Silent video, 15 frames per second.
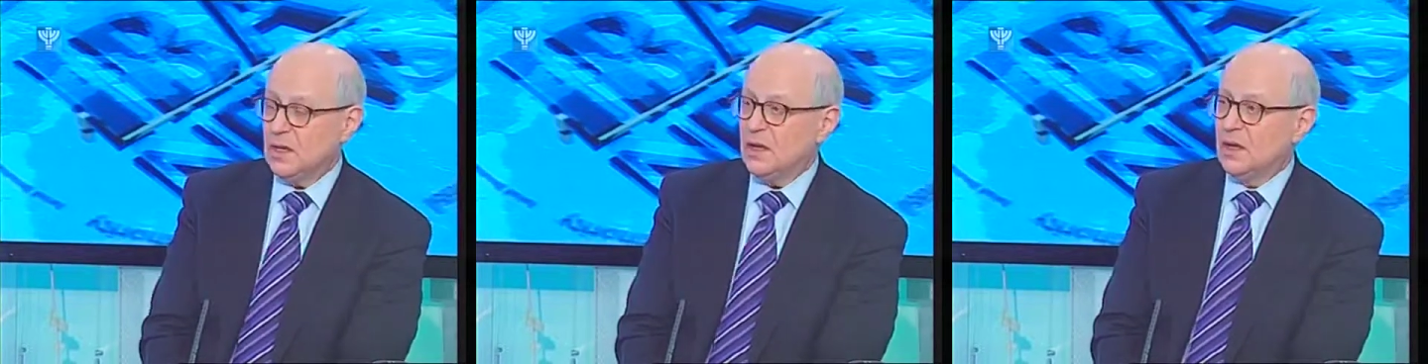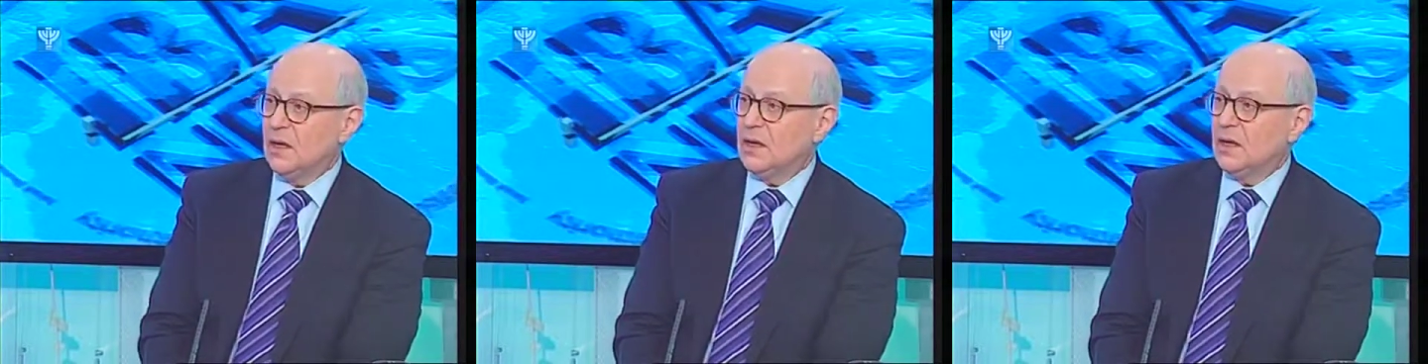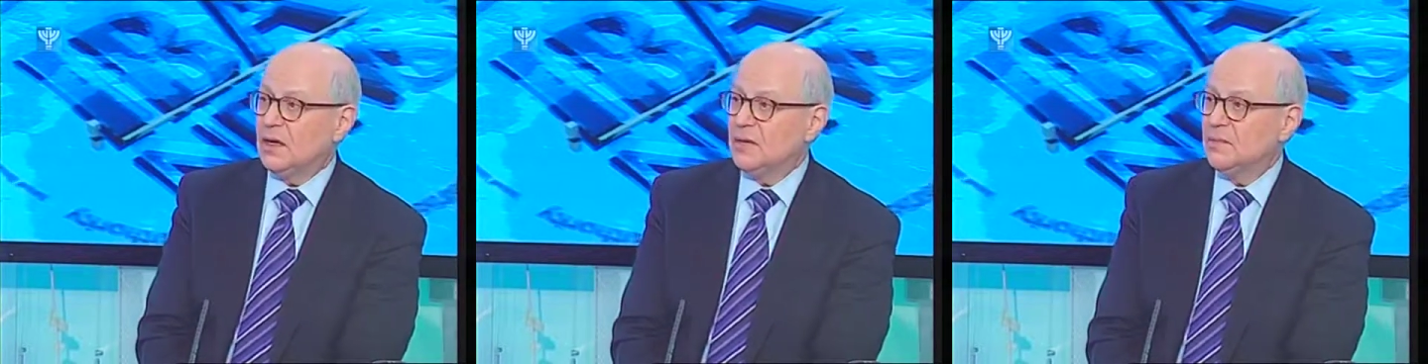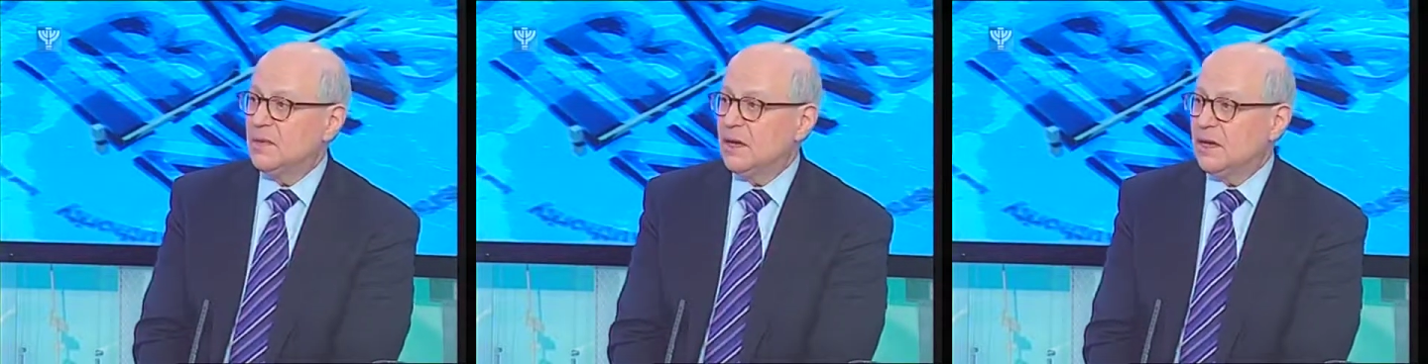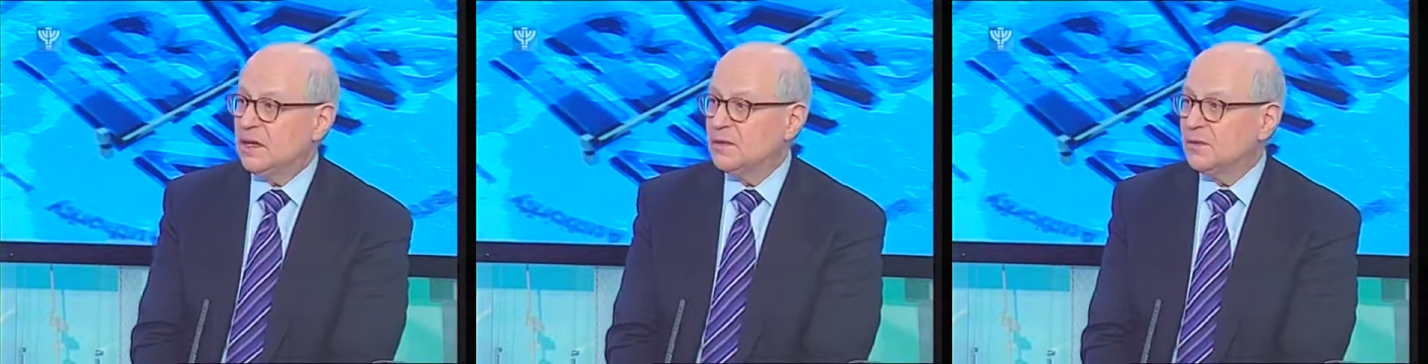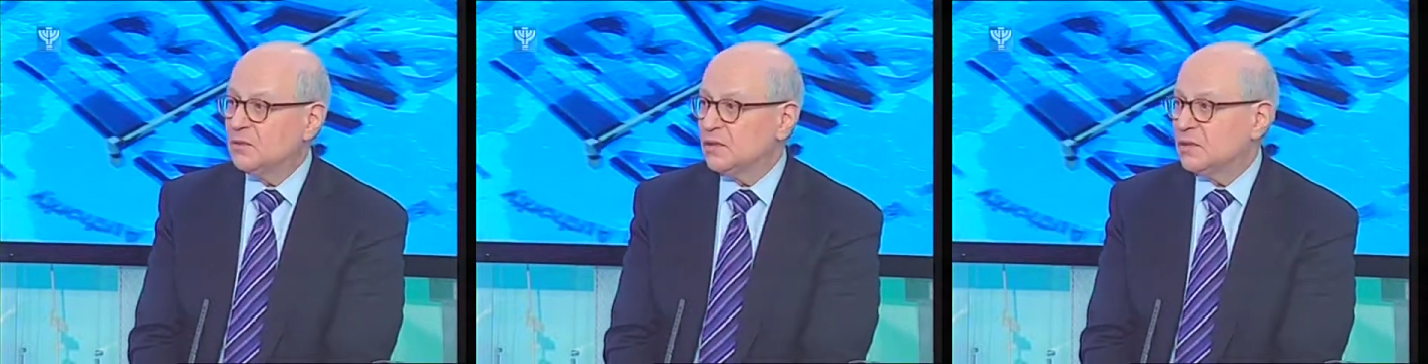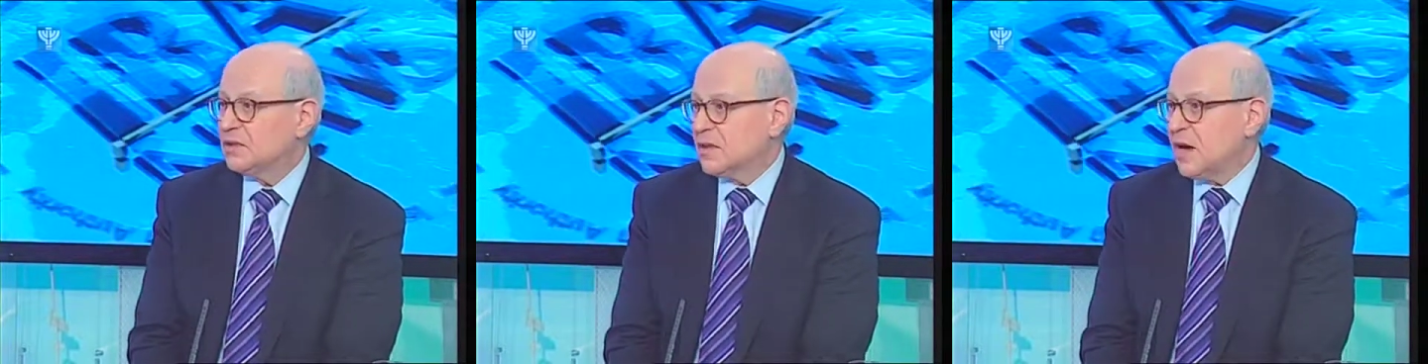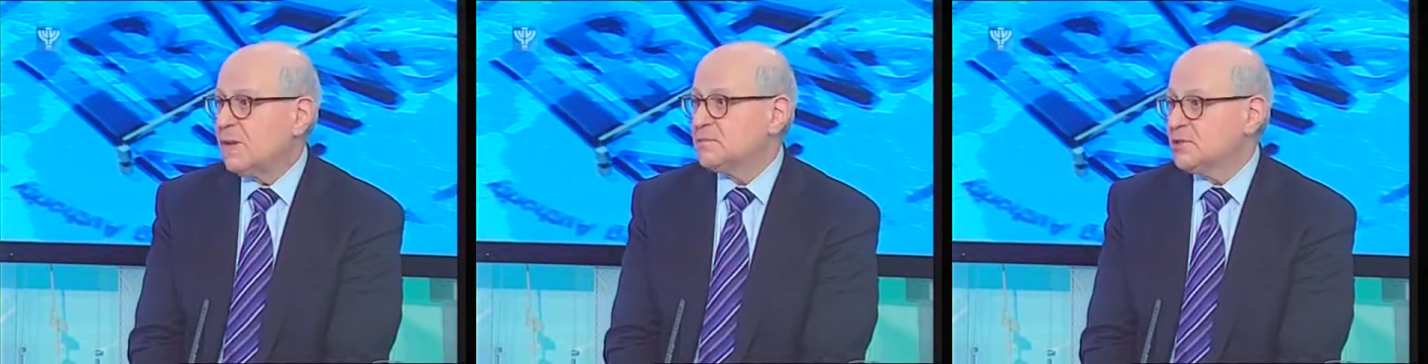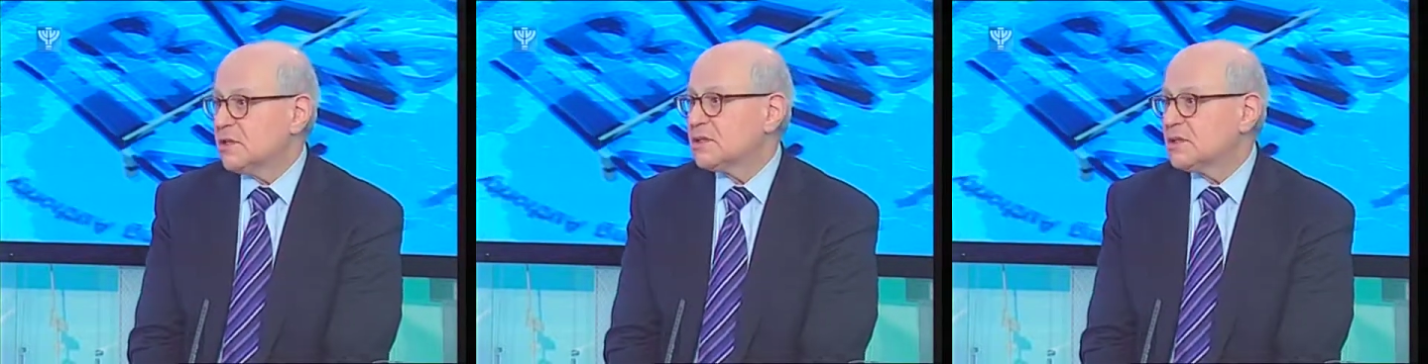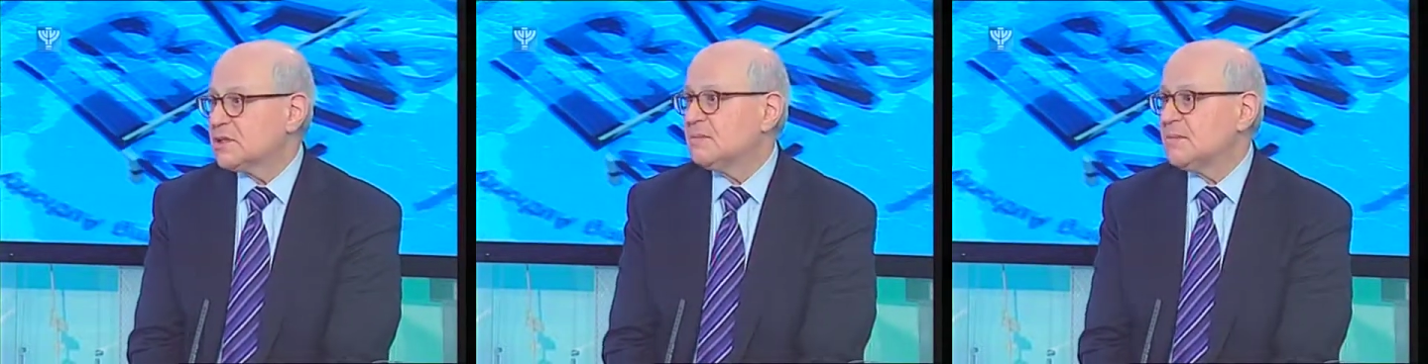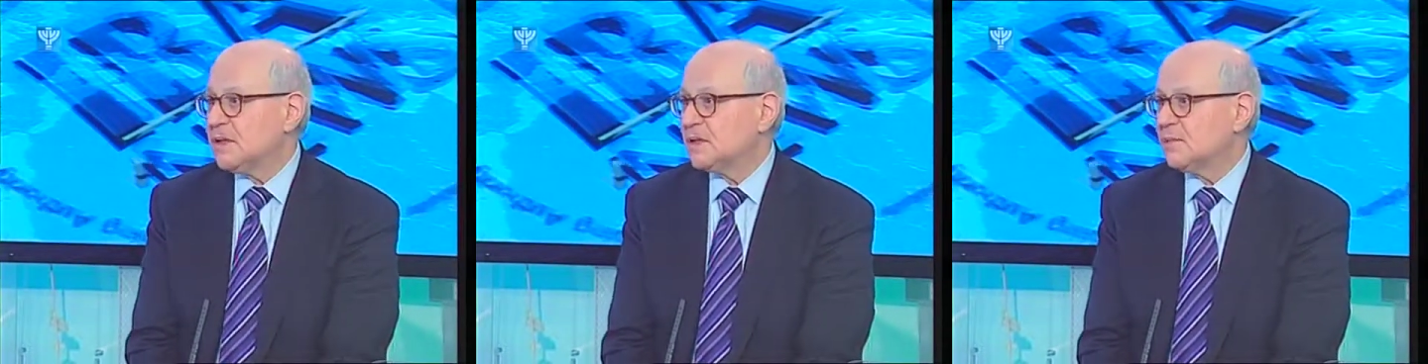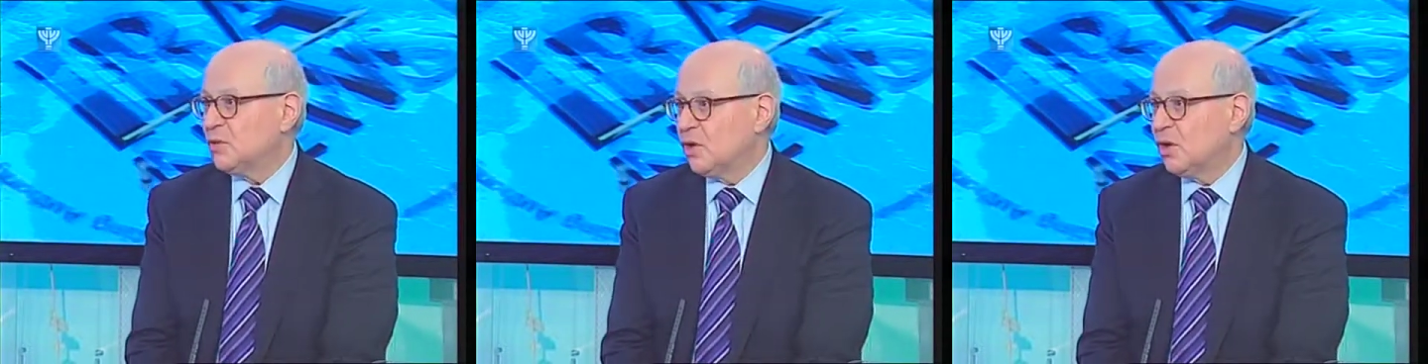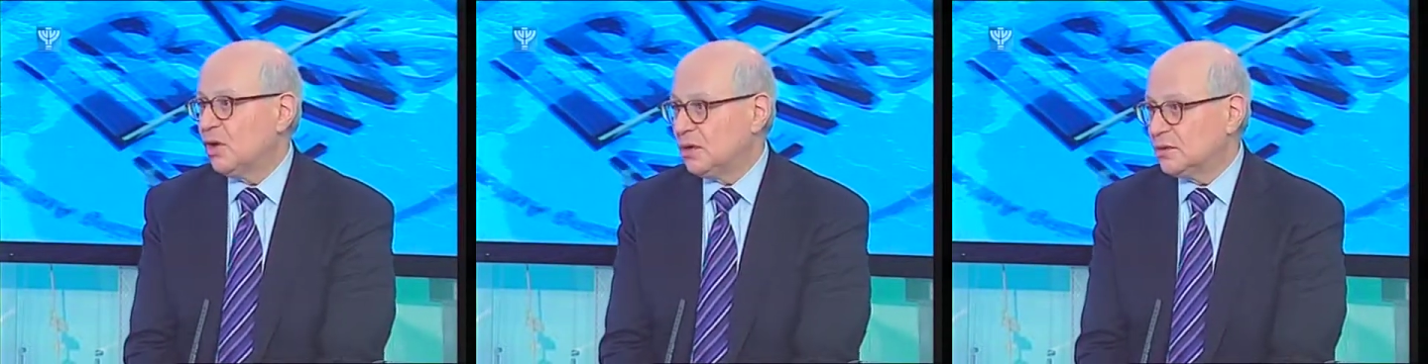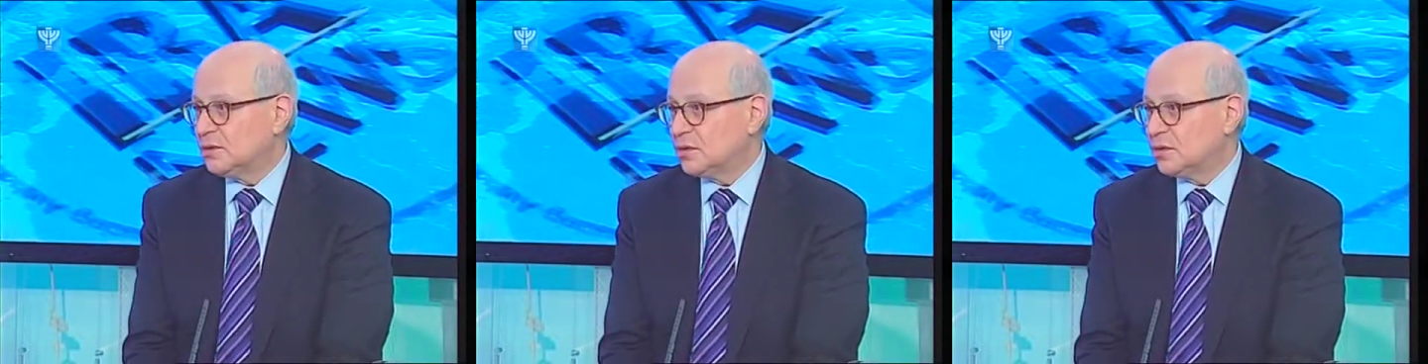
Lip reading: The object is to make them all